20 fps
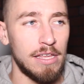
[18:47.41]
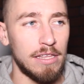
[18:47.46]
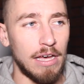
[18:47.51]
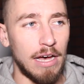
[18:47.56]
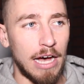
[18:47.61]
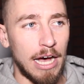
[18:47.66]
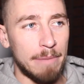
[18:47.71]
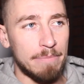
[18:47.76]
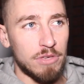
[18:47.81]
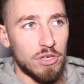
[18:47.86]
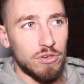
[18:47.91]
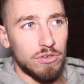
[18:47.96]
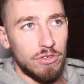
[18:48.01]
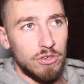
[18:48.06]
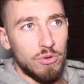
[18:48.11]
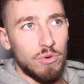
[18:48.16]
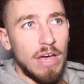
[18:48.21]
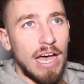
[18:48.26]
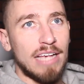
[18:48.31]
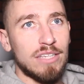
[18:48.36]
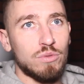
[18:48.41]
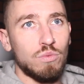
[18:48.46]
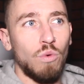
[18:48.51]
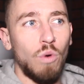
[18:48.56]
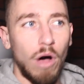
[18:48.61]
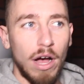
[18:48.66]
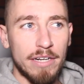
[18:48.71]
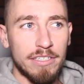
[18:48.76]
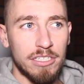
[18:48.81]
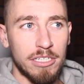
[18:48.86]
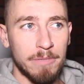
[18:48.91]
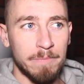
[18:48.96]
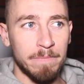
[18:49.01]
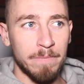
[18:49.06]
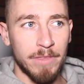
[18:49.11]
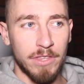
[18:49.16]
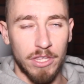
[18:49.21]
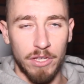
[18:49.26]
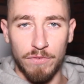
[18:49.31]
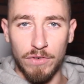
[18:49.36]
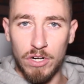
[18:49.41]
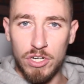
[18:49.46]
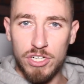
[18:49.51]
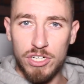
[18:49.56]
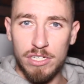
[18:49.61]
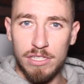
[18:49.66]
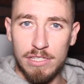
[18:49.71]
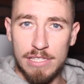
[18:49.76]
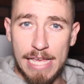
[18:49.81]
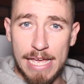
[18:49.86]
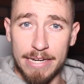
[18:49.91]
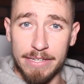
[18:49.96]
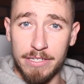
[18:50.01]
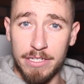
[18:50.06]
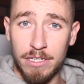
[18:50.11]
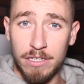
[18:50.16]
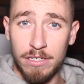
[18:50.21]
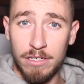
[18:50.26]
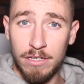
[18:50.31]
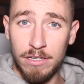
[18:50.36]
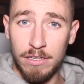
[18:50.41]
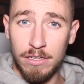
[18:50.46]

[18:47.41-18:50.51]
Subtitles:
You guys want the version that